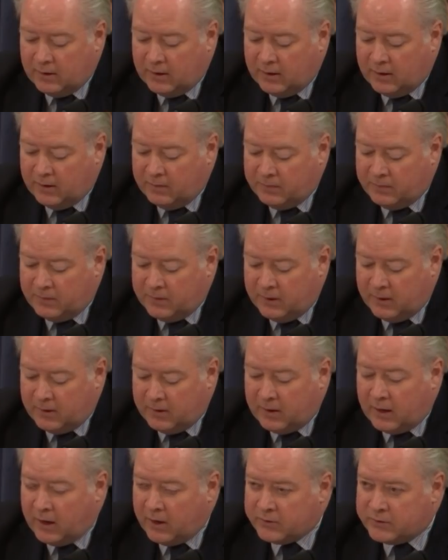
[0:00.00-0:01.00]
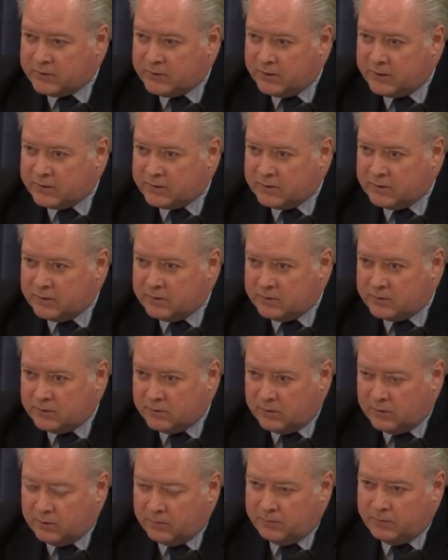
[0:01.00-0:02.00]
that our
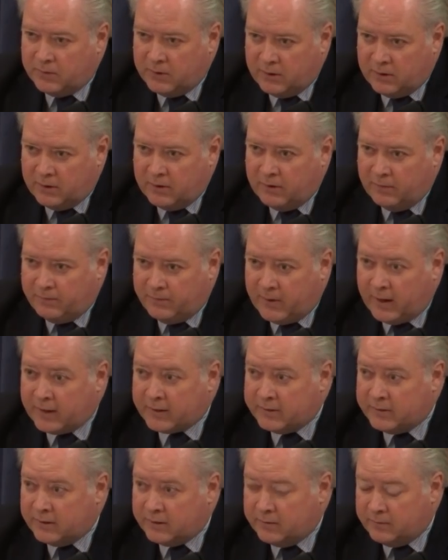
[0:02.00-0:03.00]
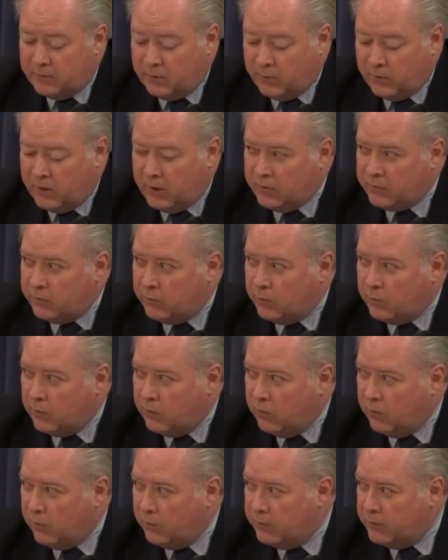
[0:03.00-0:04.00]
citizens are affecting around the
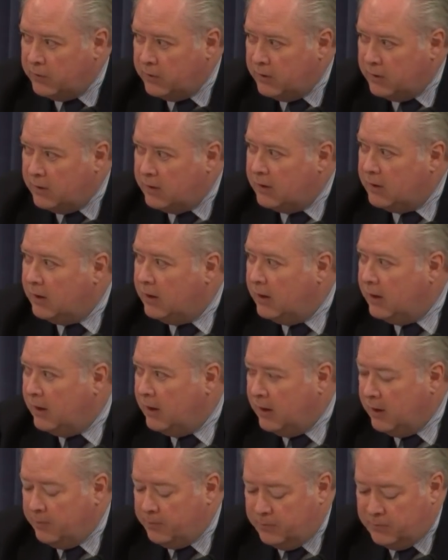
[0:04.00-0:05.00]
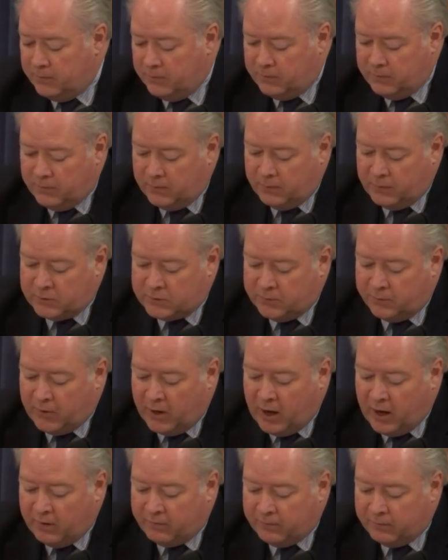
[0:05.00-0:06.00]
world. Mr.
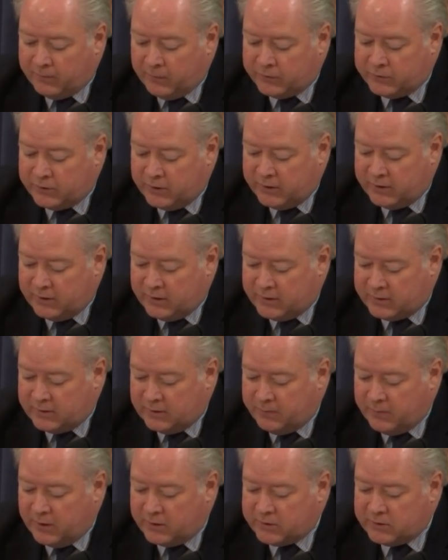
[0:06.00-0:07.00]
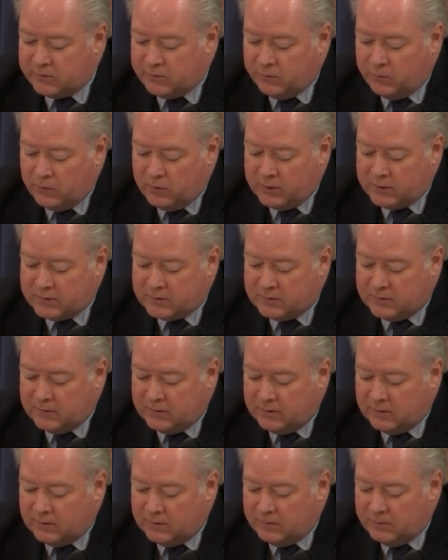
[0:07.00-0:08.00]
Beyer from Virginia, as he mentioned, was
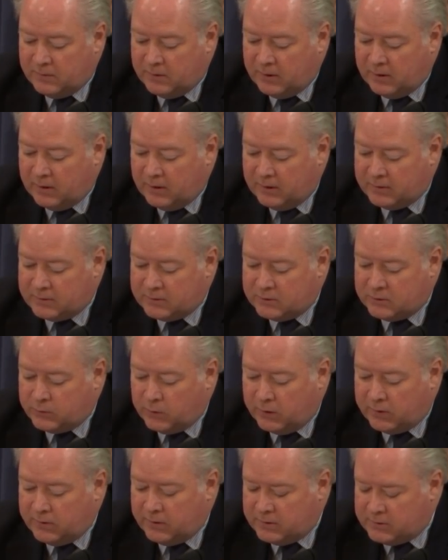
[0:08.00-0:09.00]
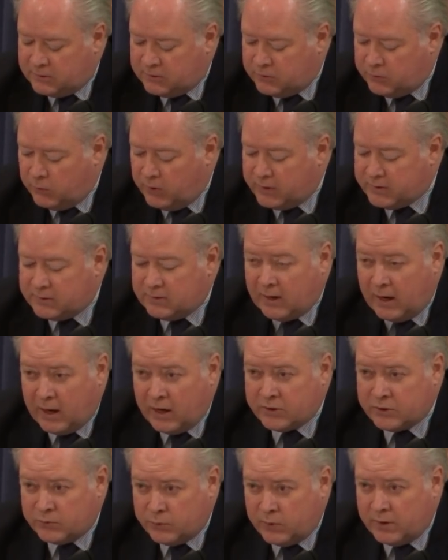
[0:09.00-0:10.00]
the
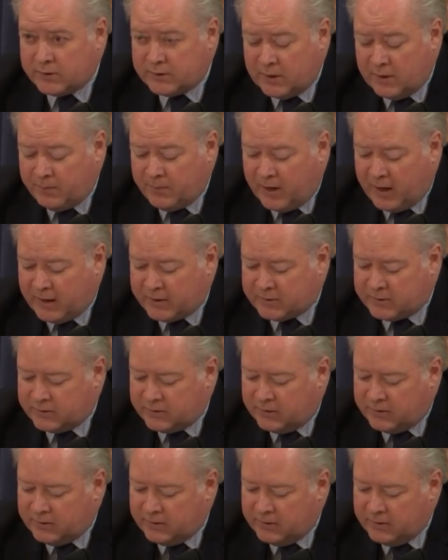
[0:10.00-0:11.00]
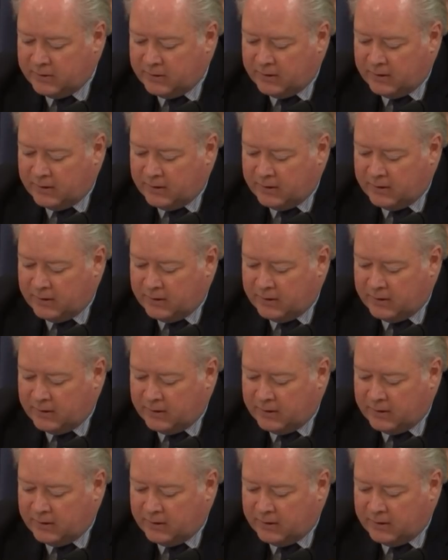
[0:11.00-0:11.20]
Swiss ambassador.